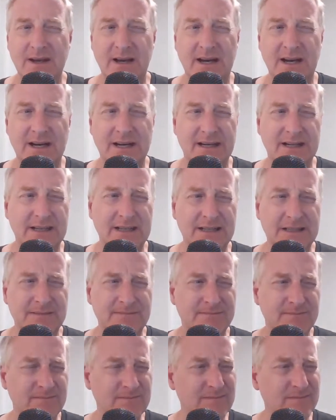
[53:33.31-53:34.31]

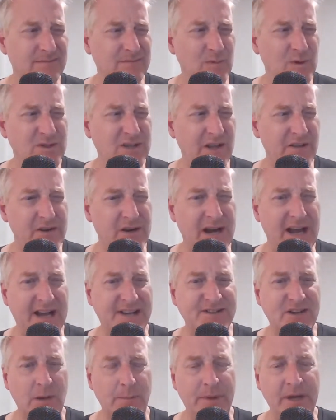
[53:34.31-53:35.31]
Um, what's other
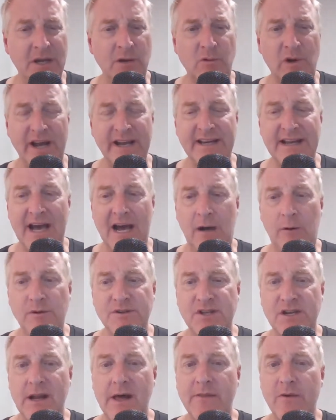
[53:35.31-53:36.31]
XRP right now
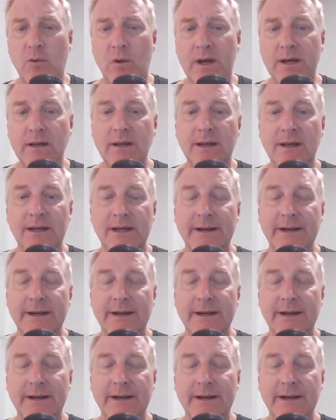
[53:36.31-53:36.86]
is another one.